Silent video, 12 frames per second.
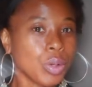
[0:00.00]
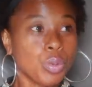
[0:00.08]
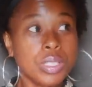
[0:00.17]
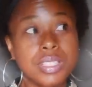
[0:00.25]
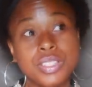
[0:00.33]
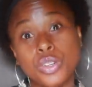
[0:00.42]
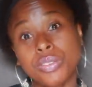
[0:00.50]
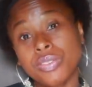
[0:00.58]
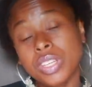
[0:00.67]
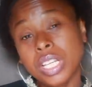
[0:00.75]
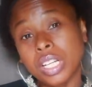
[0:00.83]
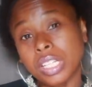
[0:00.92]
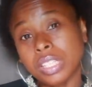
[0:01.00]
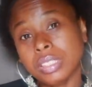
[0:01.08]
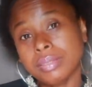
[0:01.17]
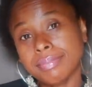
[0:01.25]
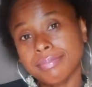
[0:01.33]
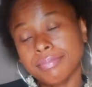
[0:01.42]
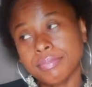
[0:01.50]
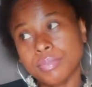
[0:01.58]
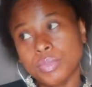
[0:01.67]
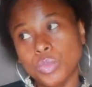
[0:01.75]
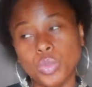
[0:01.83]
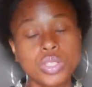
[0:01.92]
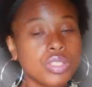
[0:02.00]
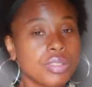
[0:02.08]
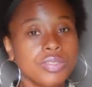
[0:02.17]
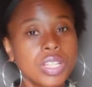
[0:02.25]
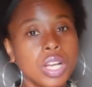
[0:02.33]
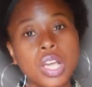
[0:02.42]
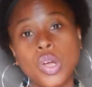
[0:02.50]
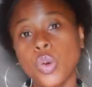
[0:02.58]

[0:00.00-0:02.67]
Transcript: What's your fear? What's the